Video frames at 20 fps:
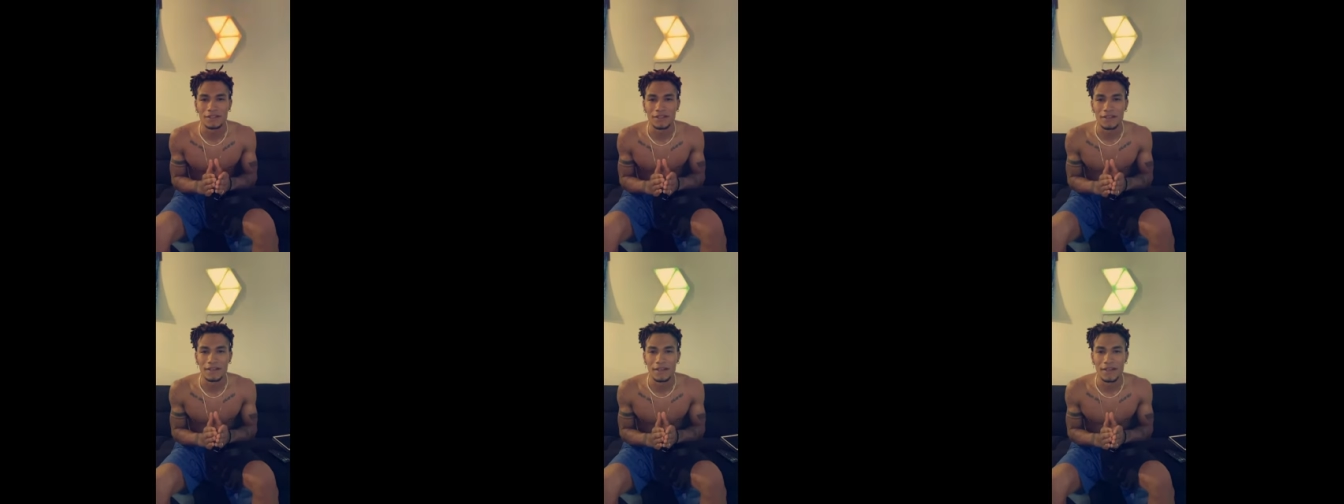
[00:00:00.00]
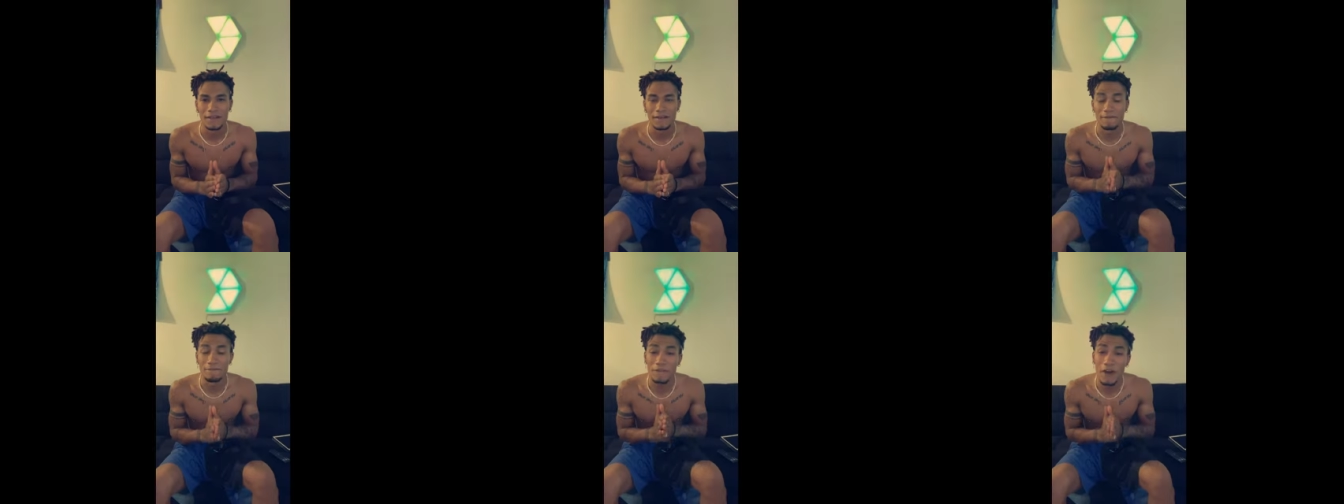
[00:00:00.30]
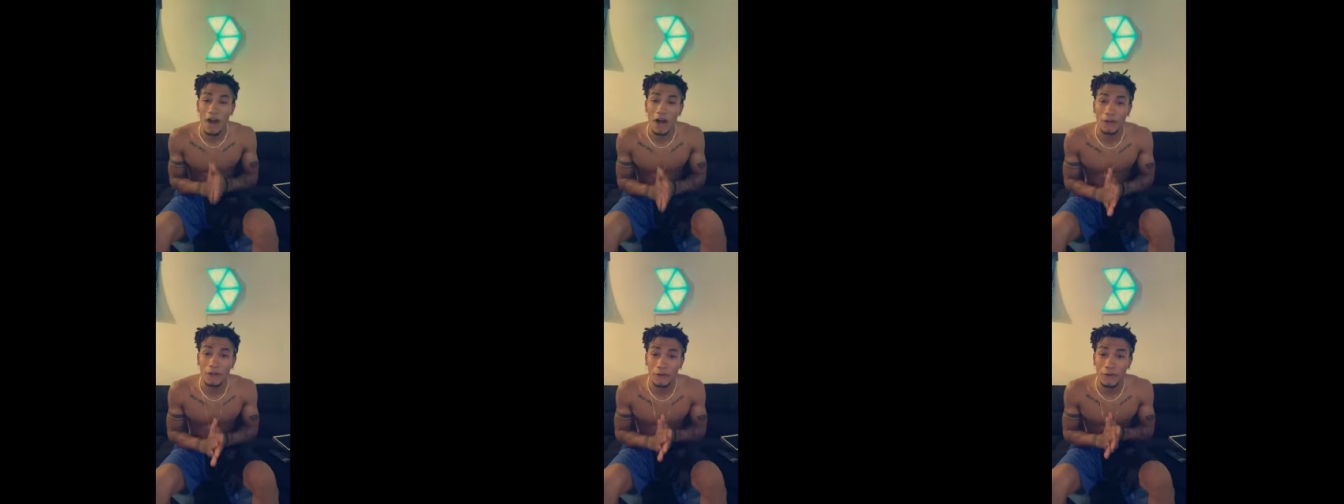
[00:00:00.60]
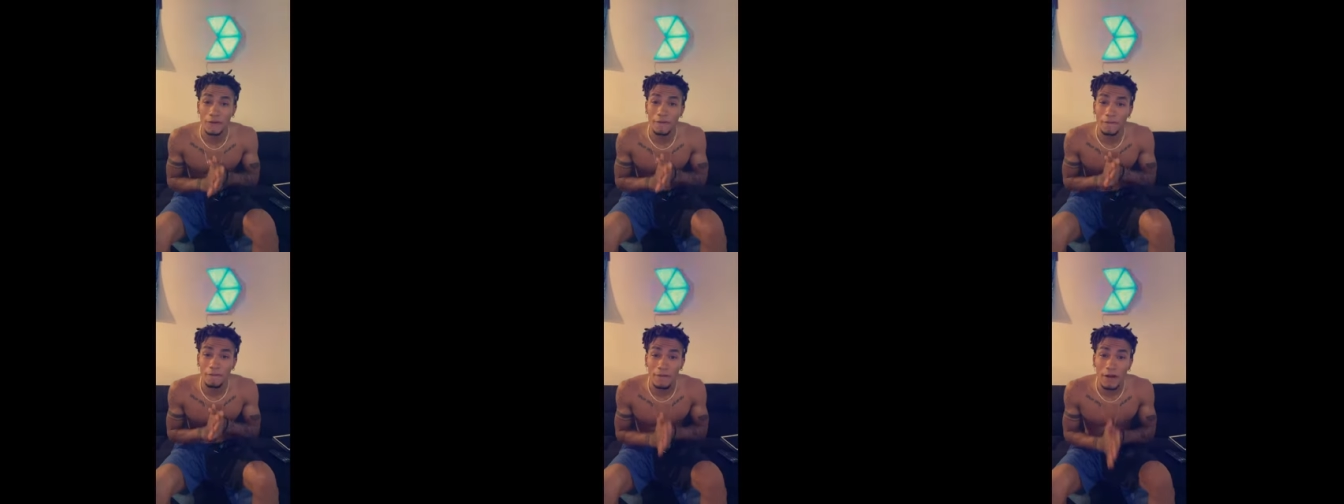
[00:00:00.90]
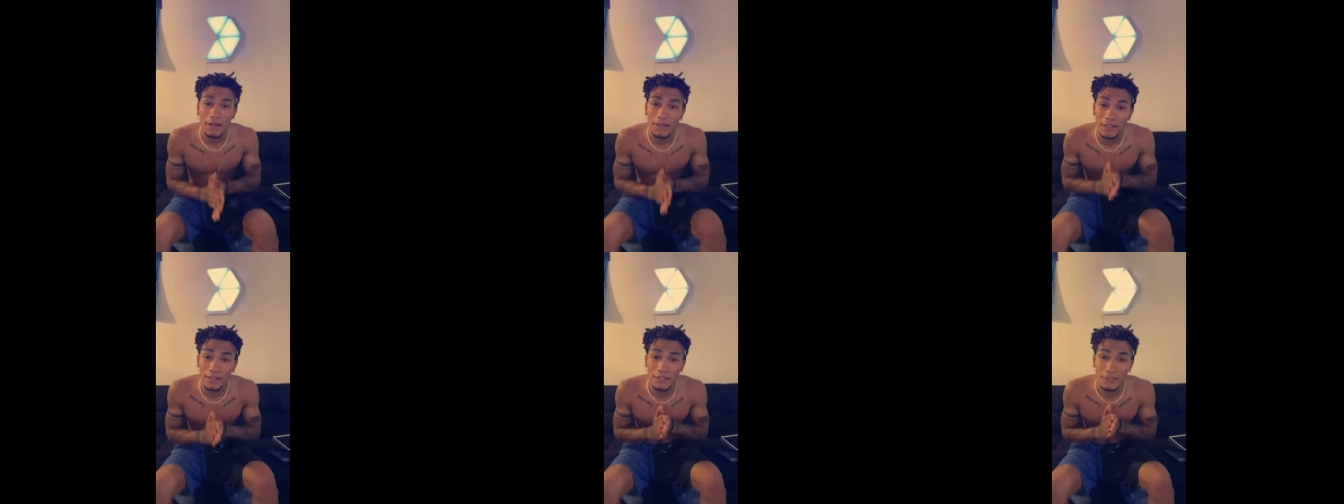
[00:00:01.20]
and follow your
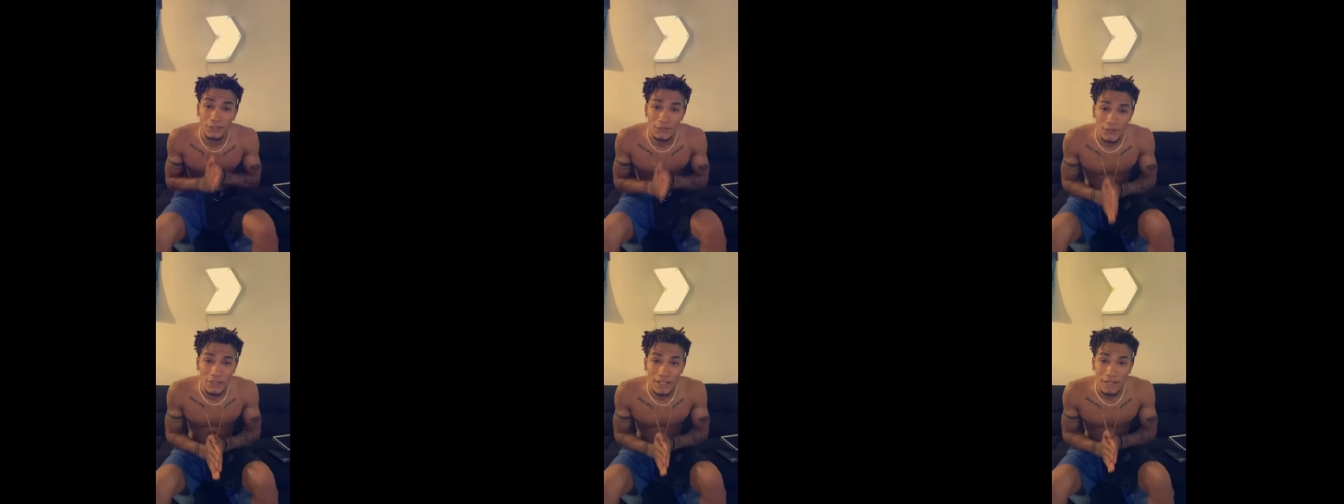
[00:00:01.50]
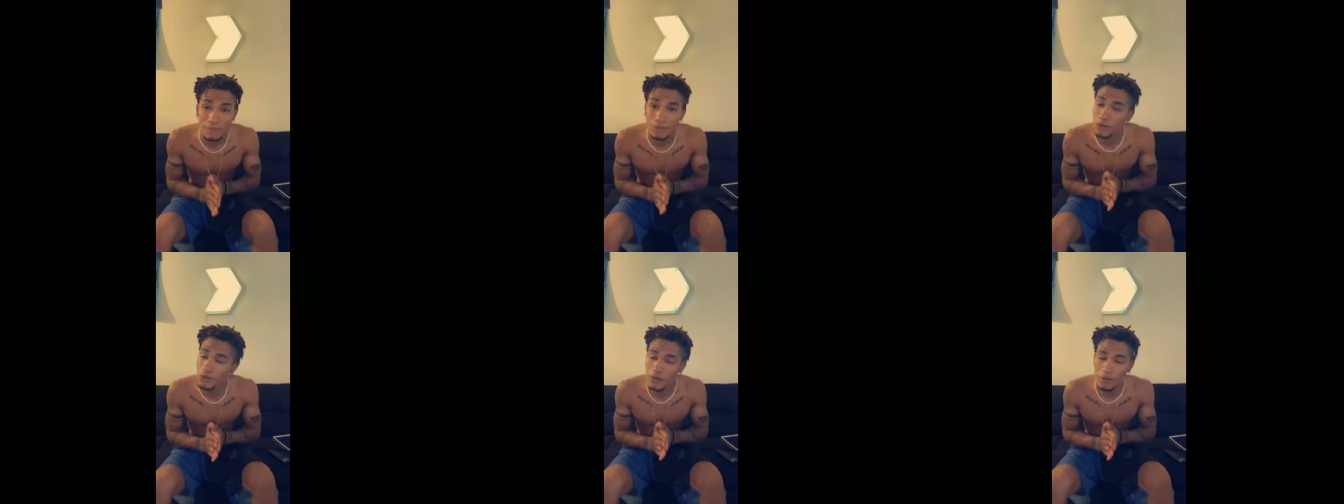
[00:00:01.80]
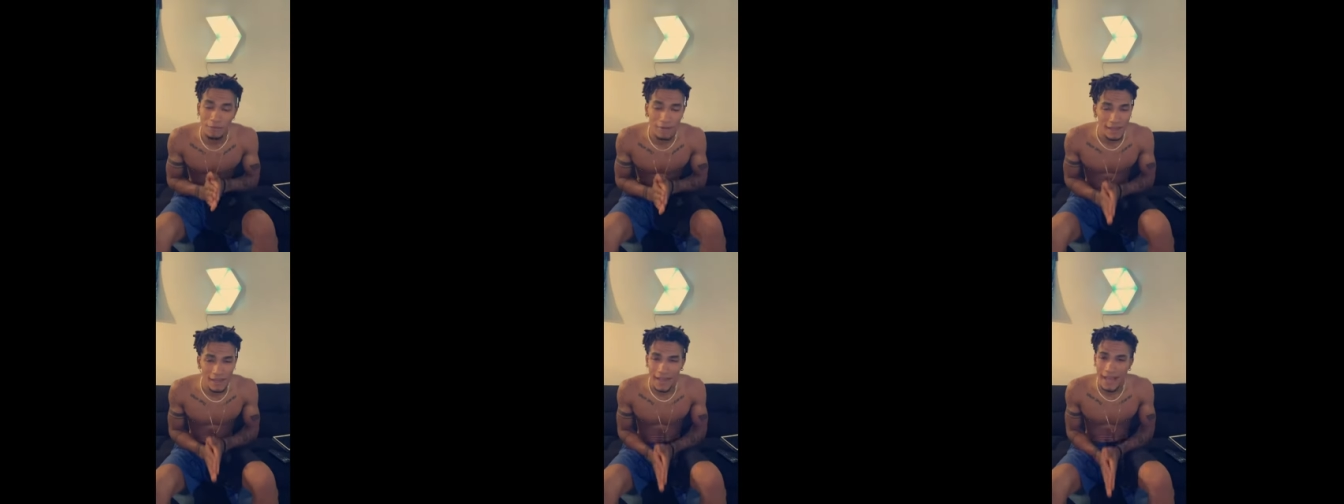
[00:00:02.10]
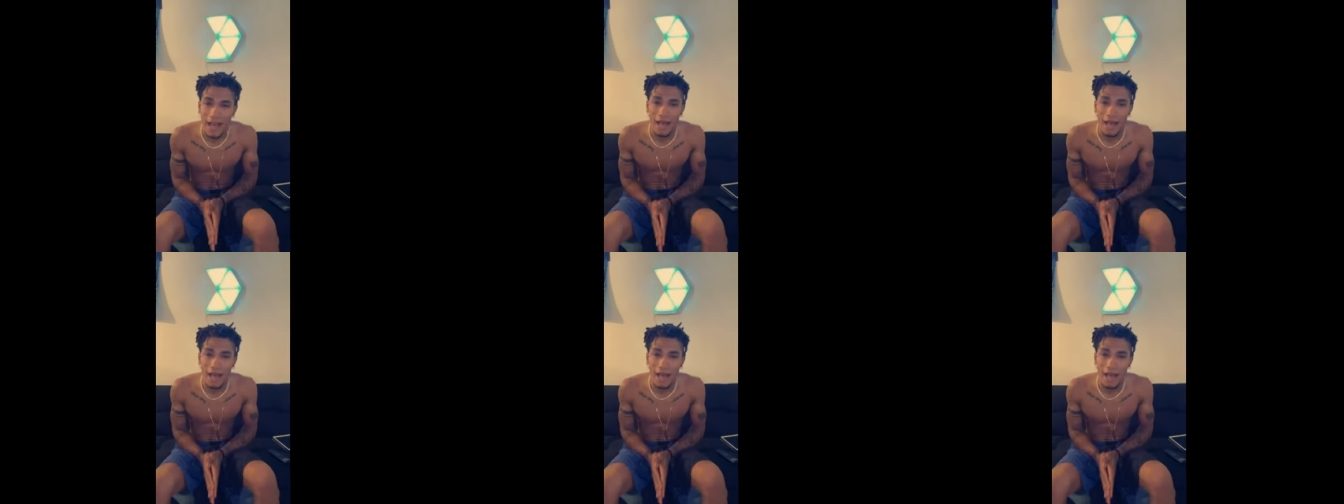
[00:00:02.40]
fucking dreams. You can make it happen.